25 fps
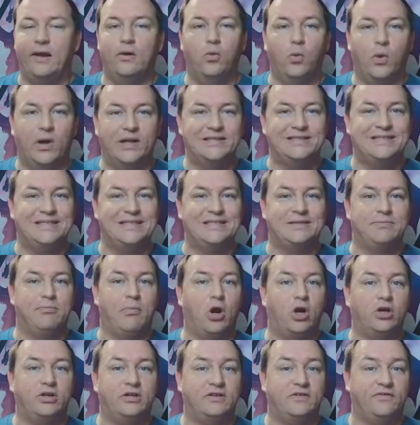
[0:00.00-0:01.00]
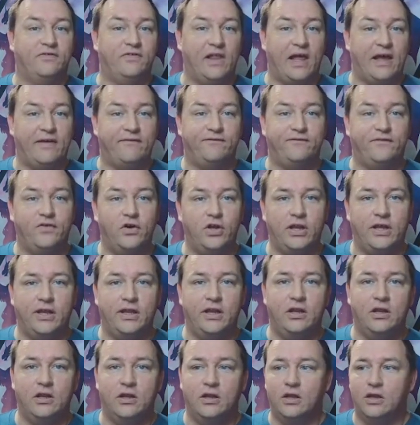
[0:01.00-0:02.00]
And once it's marked as
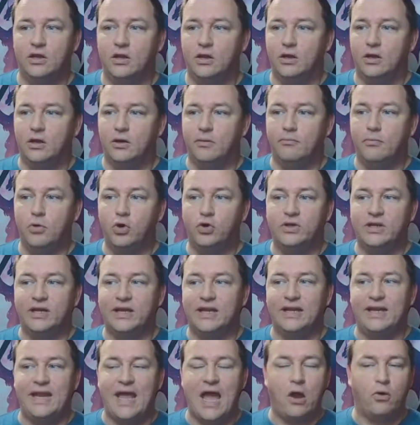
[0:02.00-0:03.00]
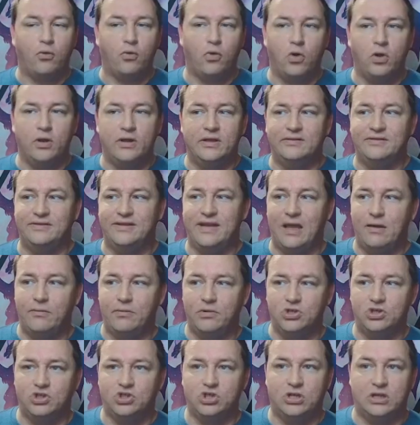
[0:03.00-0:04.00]
flat-footed, Mukta can now roll his
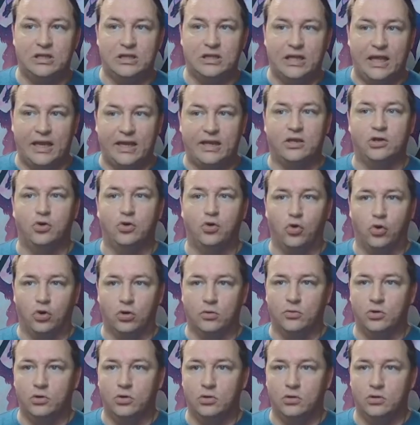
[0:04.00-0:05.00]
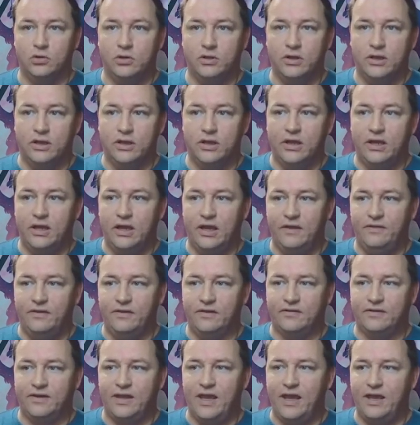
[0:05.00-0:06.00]
damage like normal. In
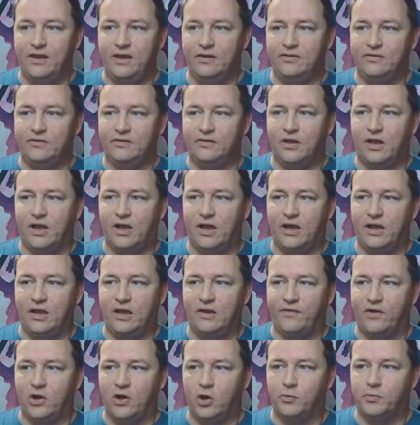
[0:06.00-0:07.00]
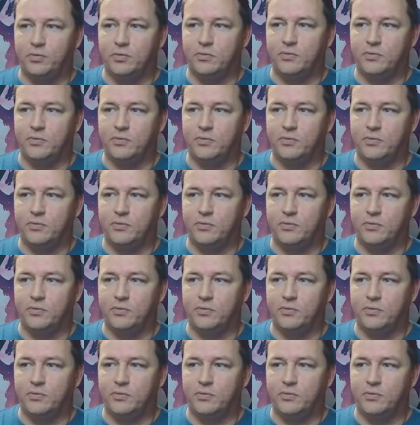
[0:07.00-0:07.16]
this case, if I